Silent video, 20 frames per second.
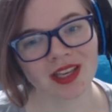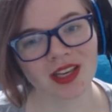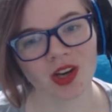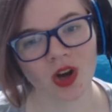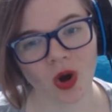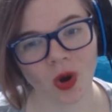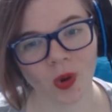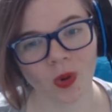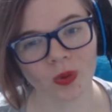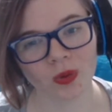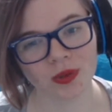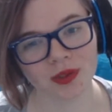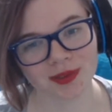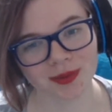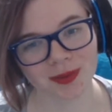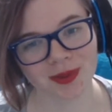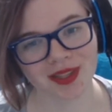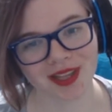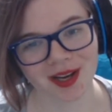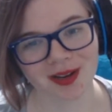cold
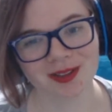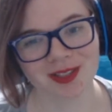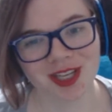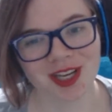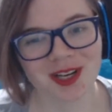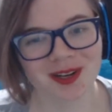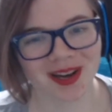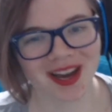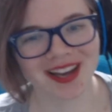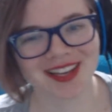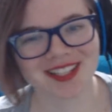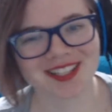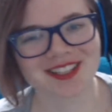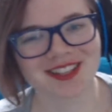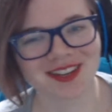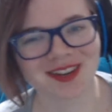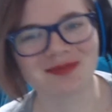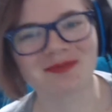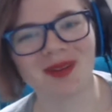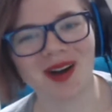without two
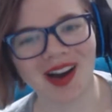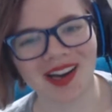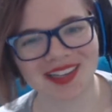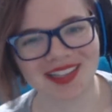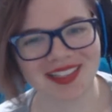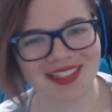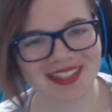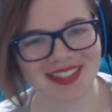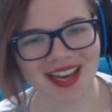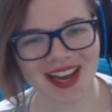extra bodies.